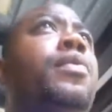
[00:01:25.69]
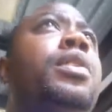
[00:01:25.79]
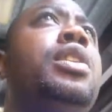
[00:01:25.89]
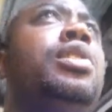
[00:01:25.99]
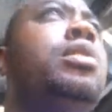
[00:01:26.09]
for
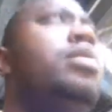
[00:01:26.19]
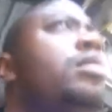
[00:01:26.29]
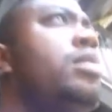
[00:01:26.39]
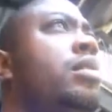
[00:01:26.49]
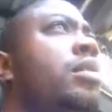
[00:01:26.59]

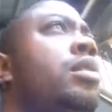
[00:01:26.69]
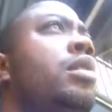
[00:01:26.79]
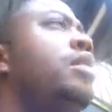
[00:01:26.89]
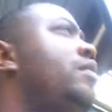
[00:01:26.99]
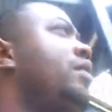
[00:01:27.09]

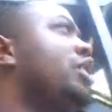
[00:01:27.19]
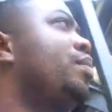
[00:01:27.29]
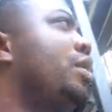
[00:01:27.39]
these